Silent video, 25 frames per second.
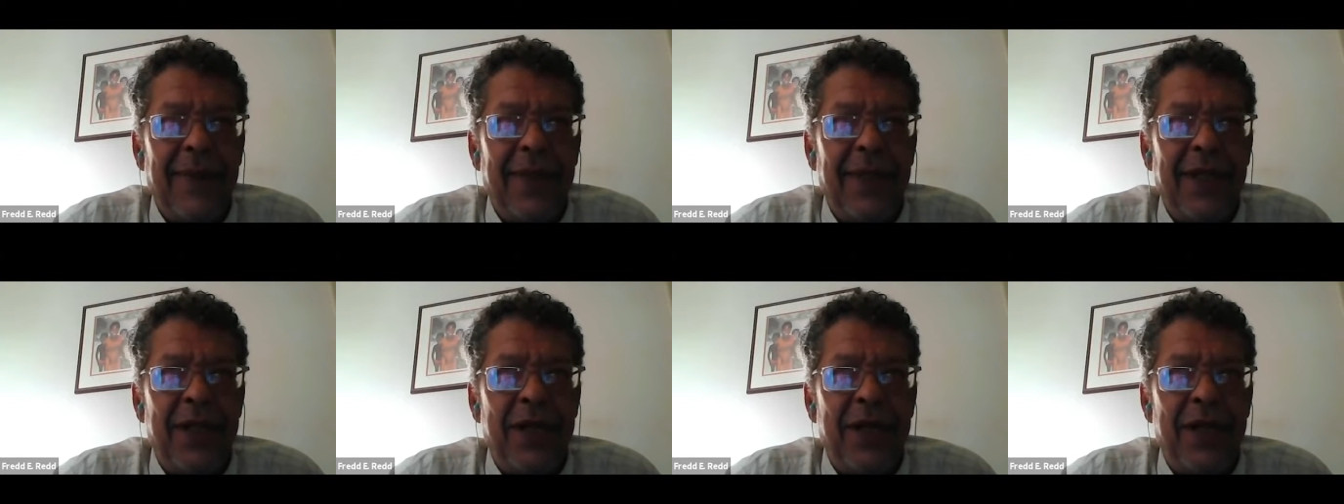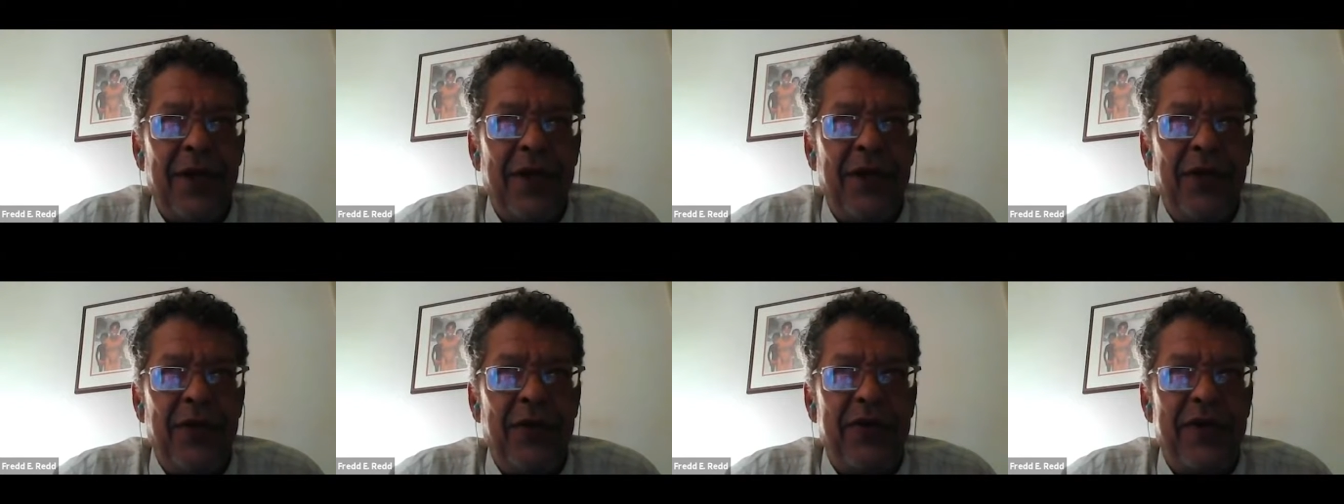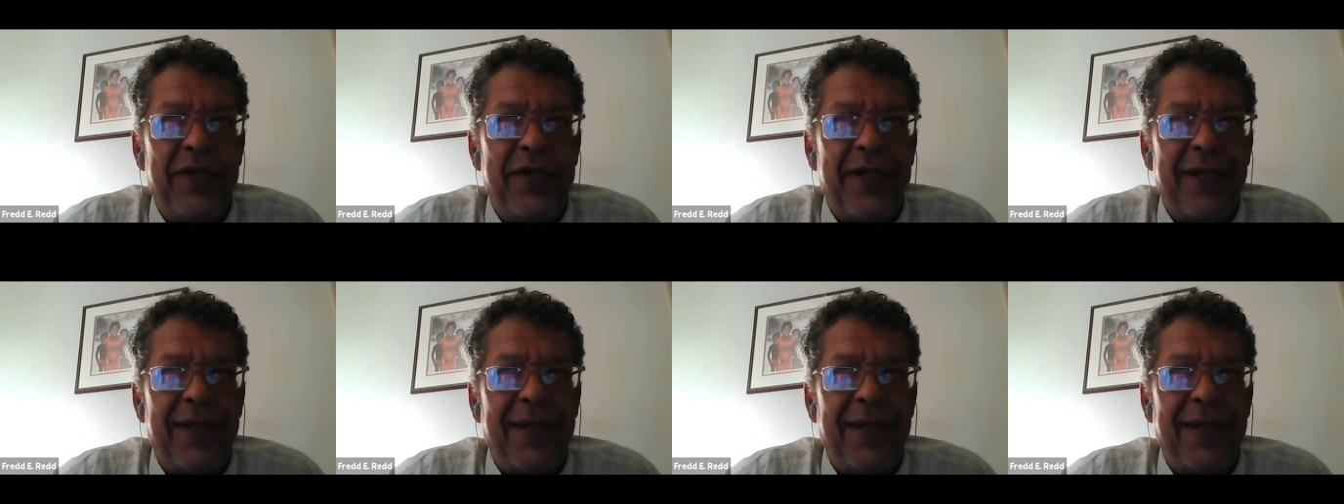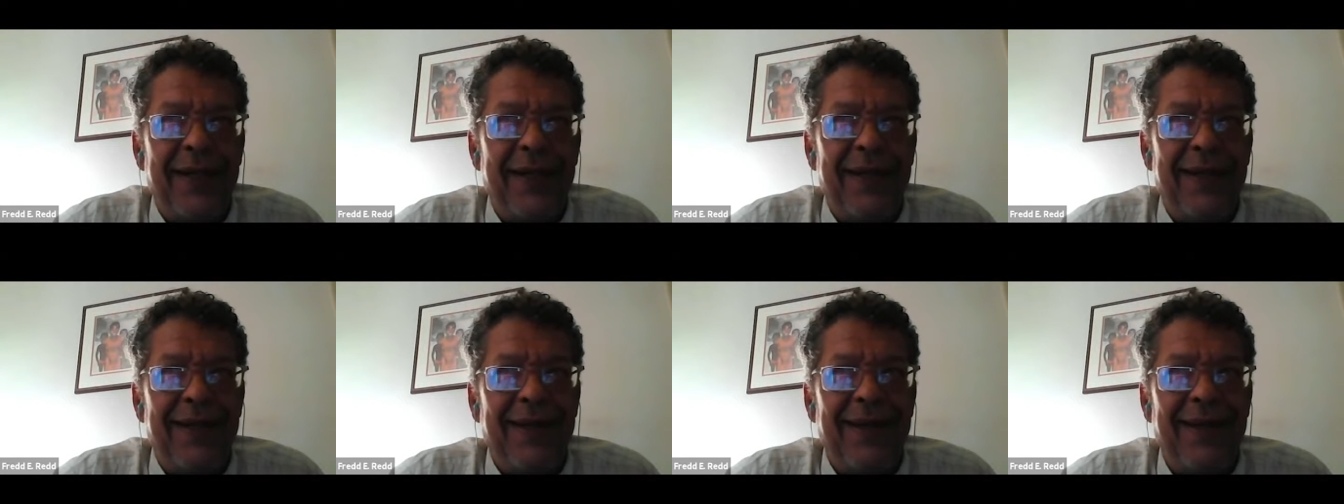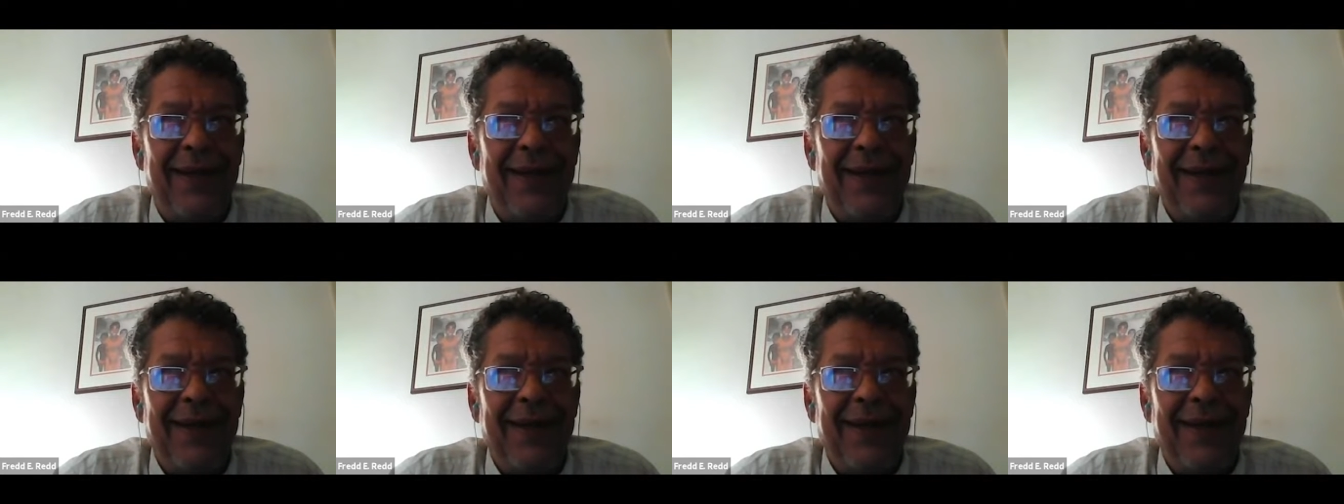You see,
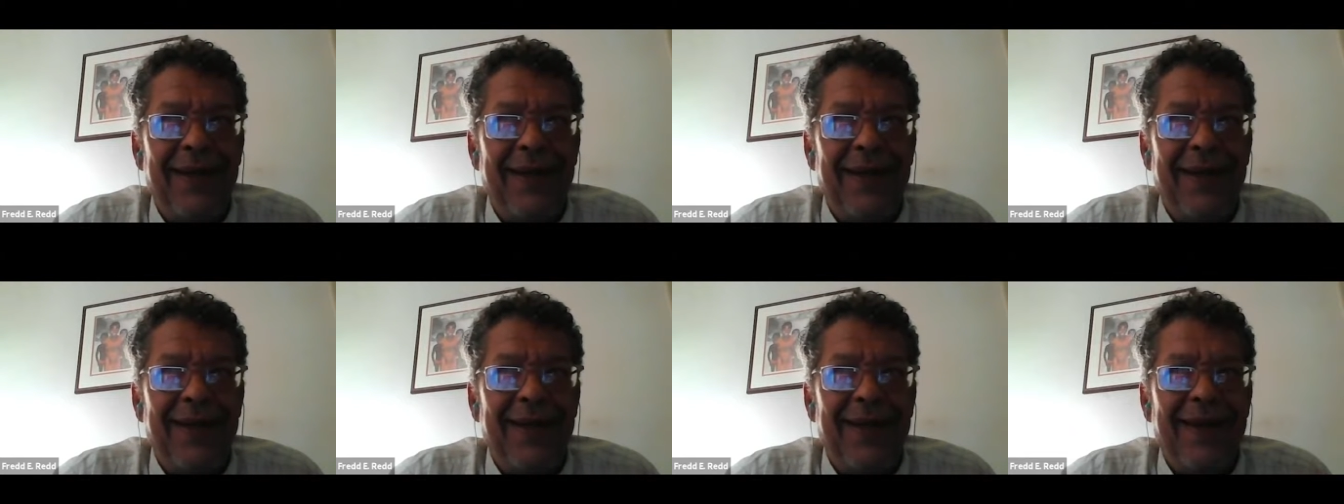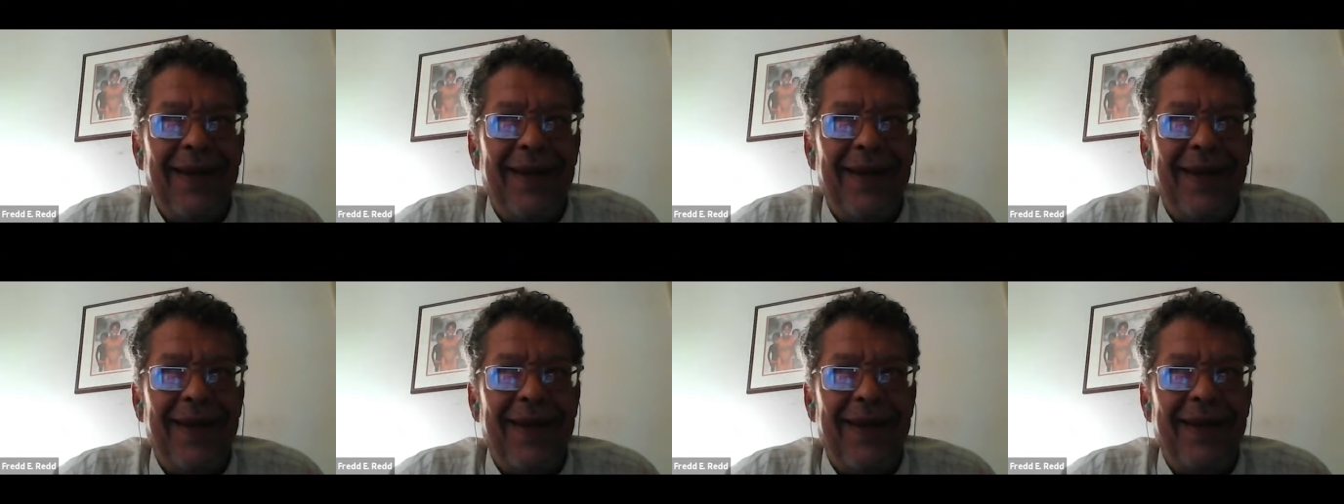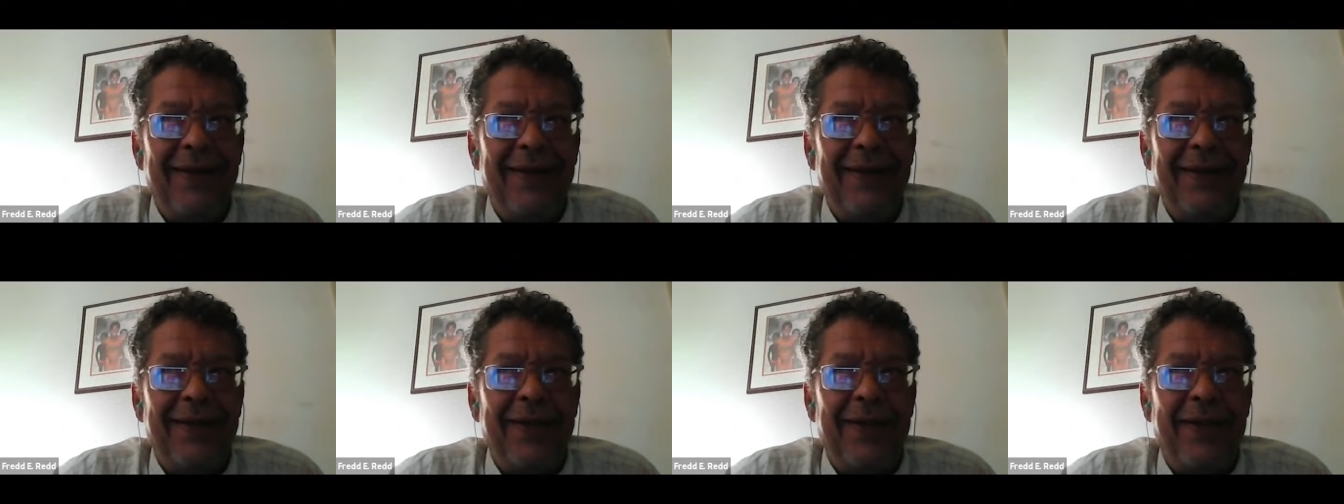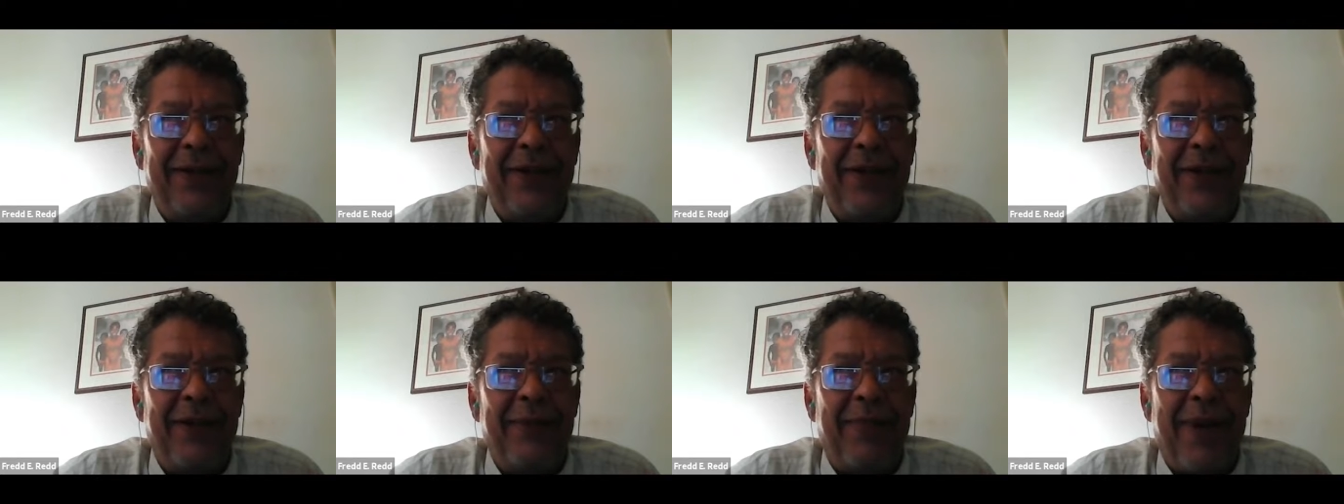you